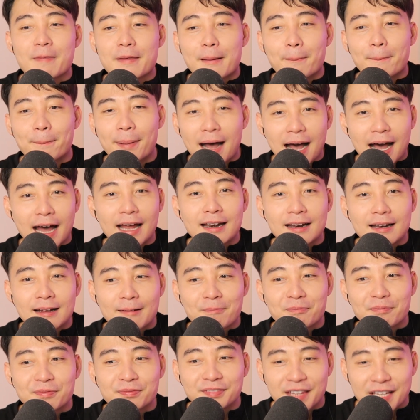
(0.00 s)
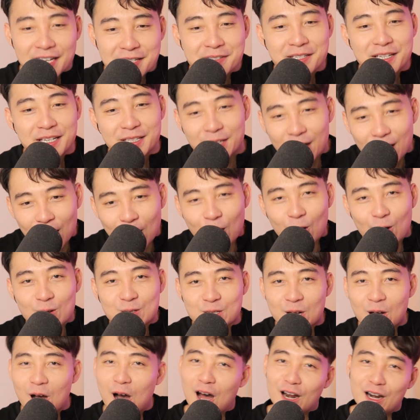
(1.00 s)
but Disney
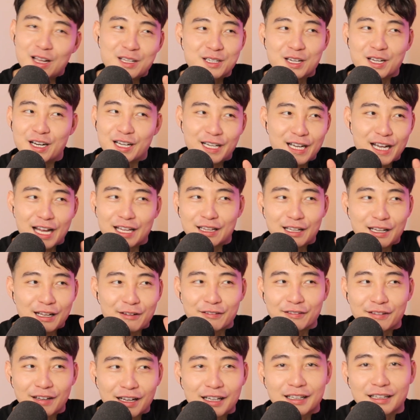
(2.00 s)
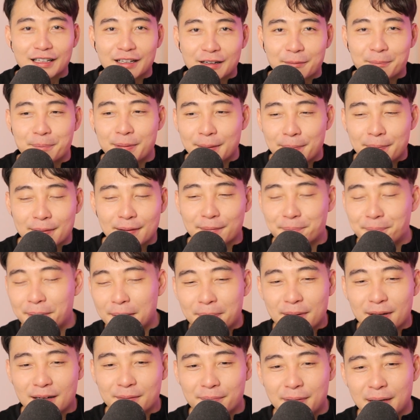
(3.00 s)
knows. Oh, this is gonna get the
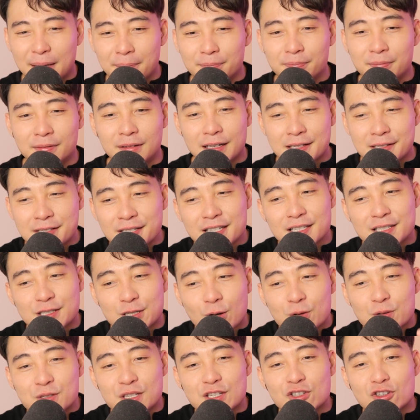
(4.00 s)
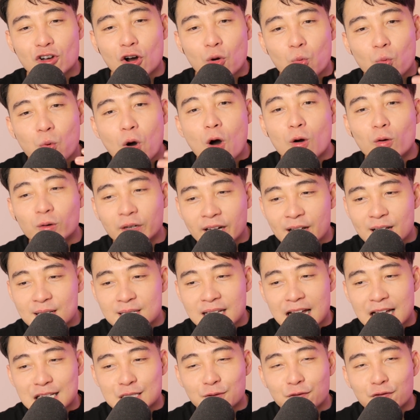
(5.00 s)
people. Disney's using your
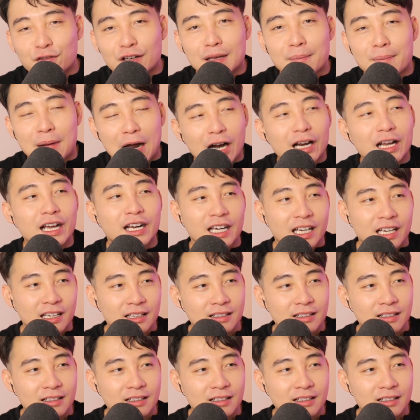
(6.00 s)
wokeness as free marketing.